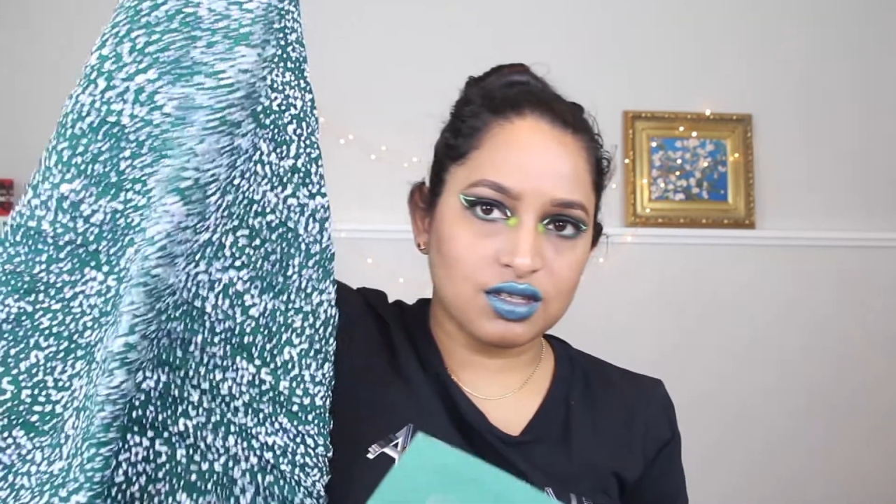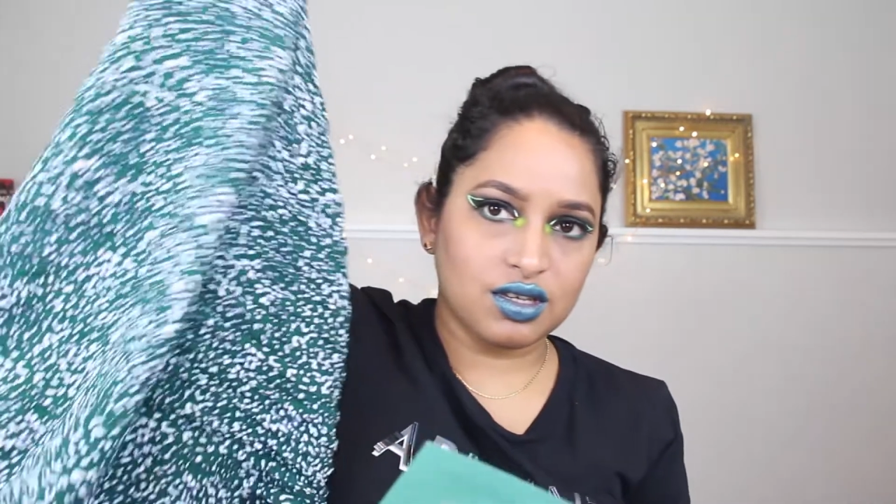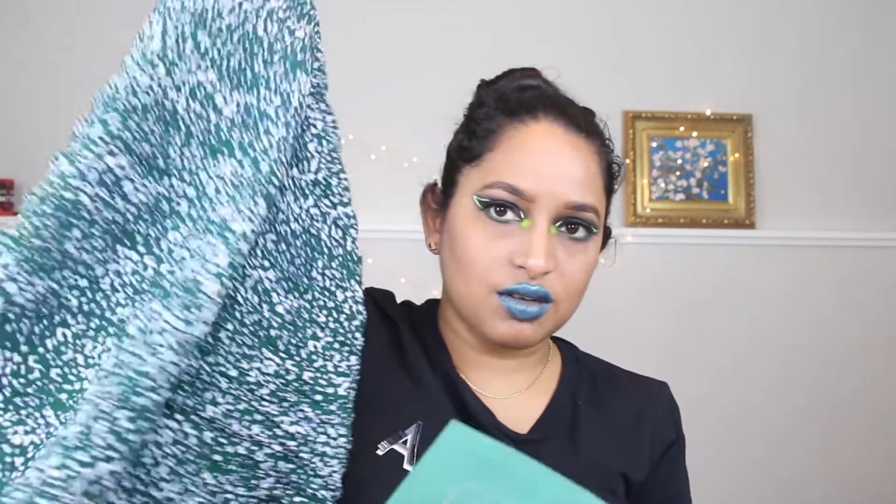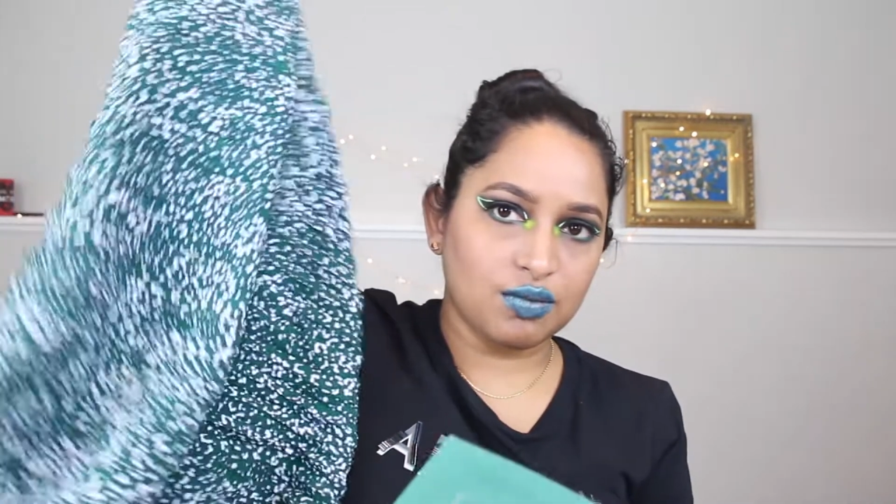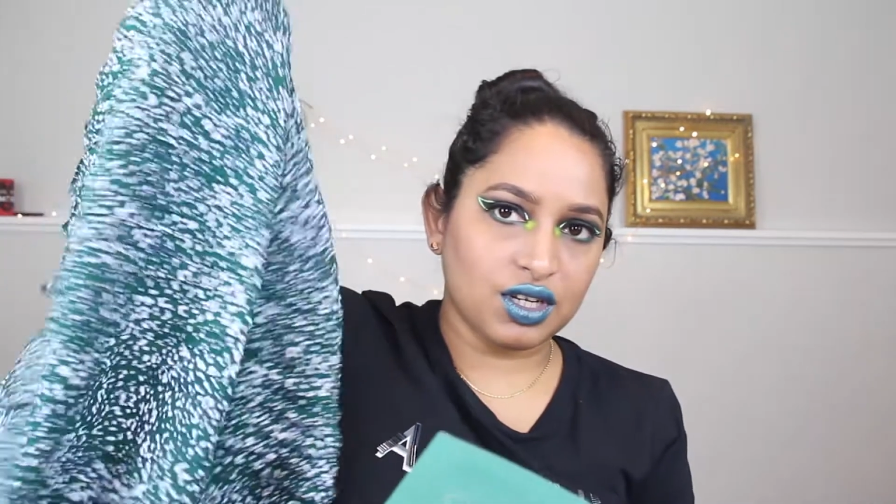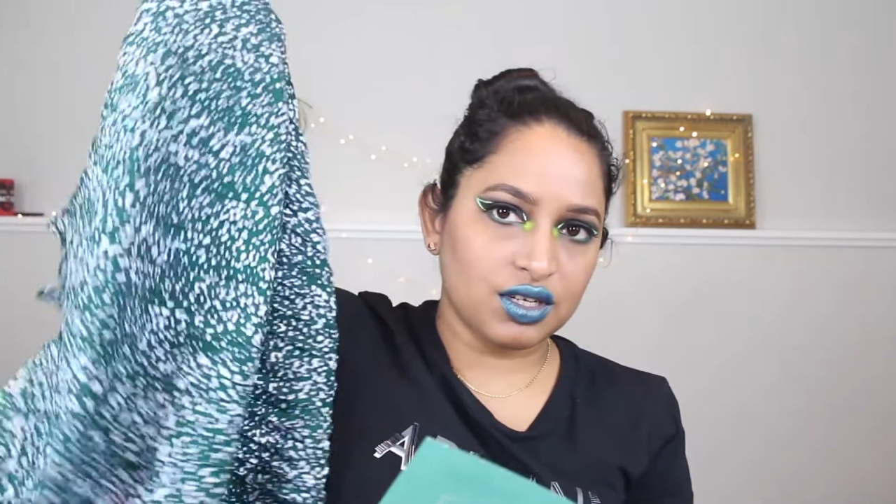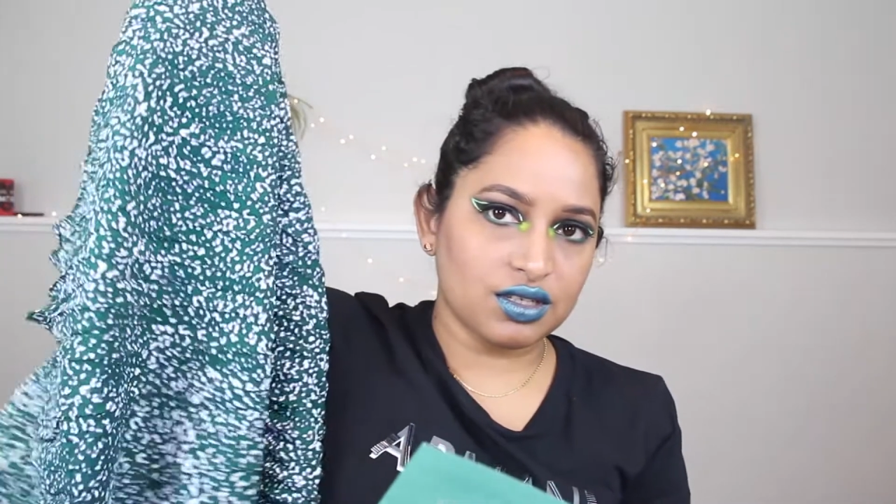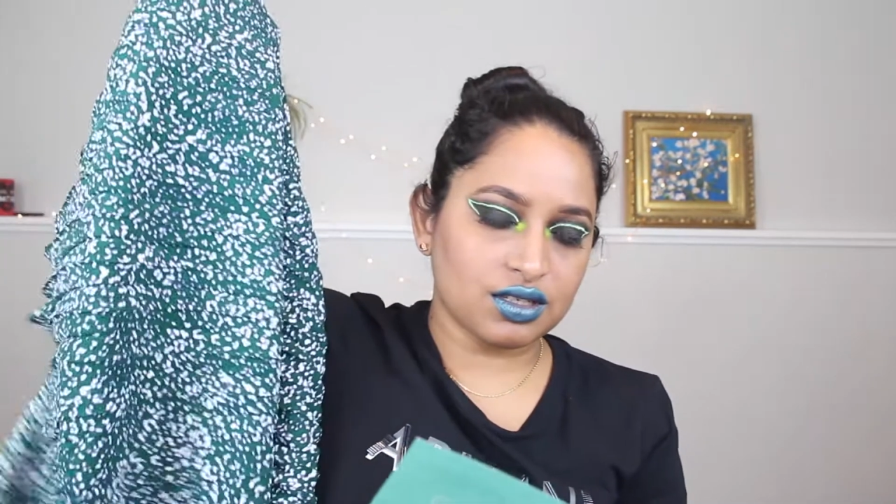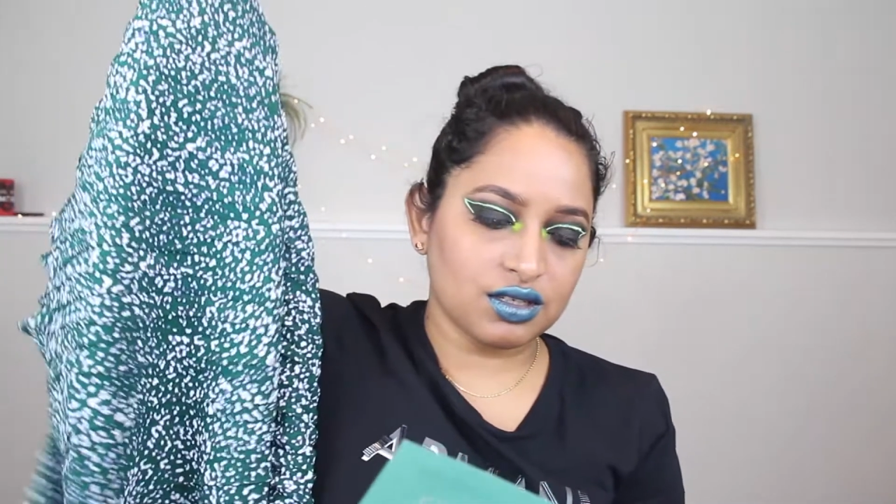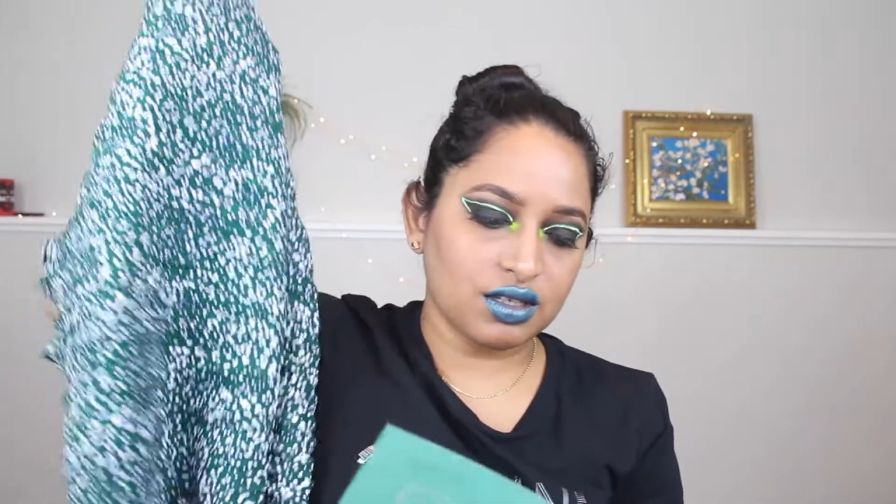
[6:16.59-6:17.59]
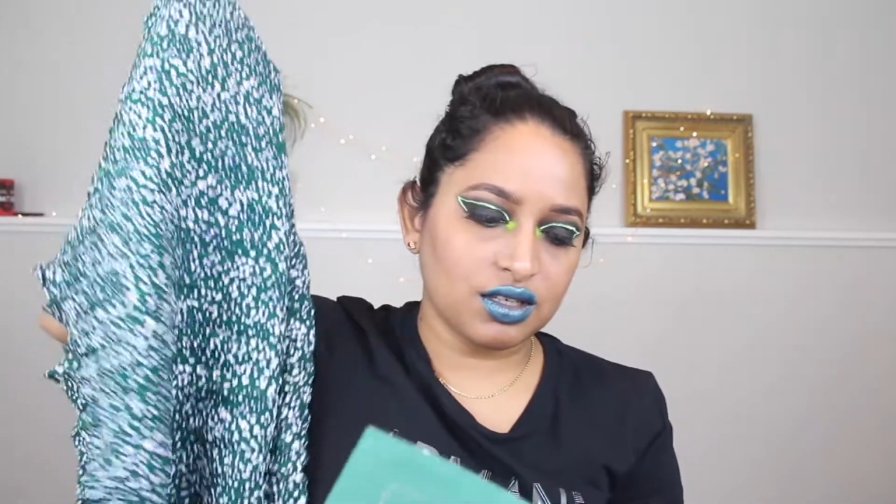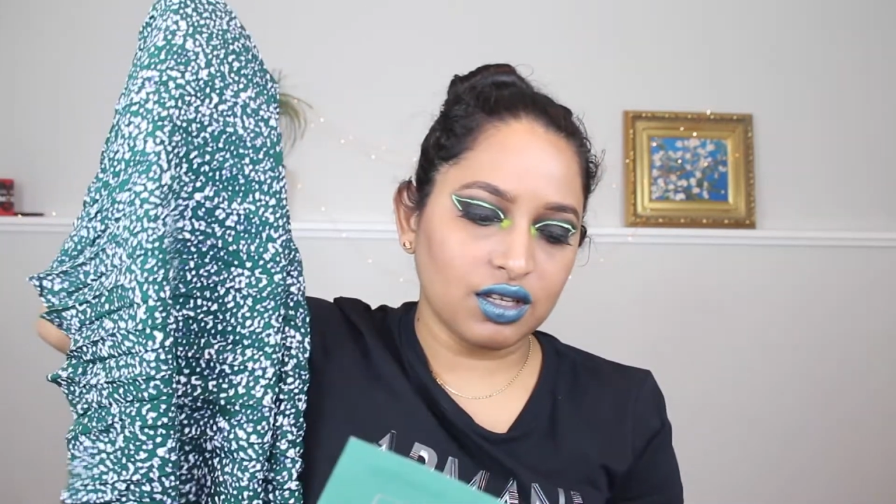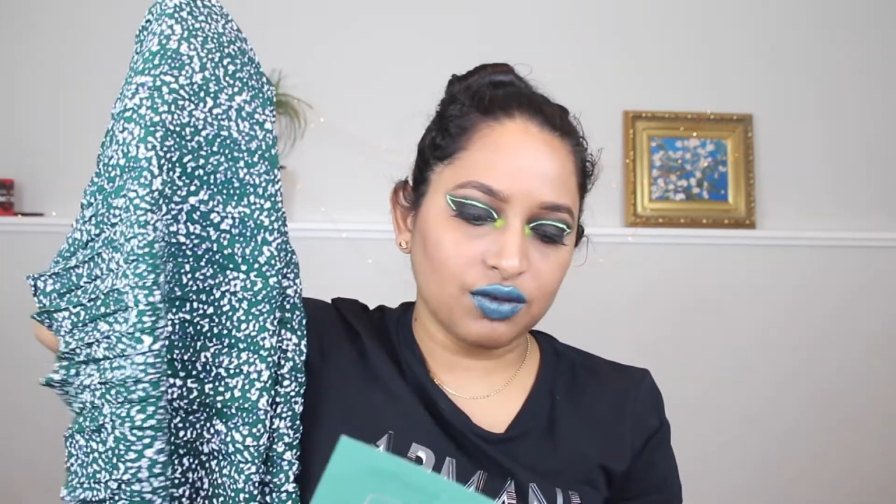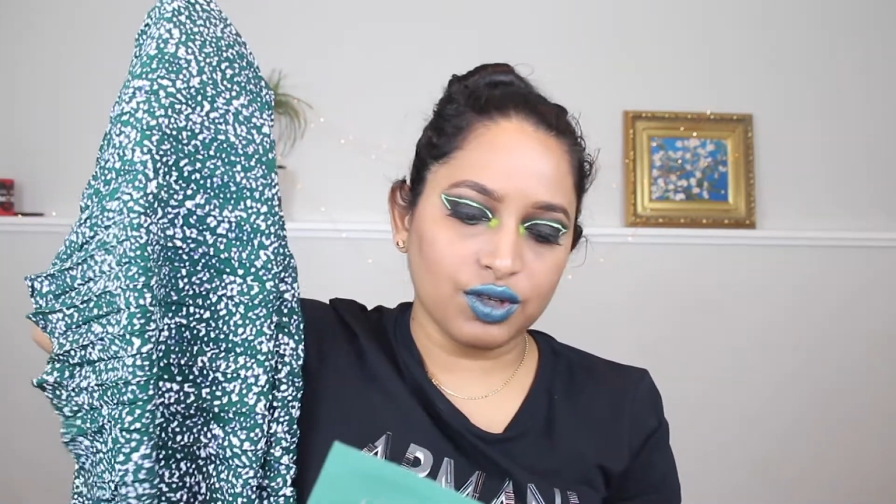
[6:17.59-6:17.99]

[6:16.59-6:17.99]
the midi skirt that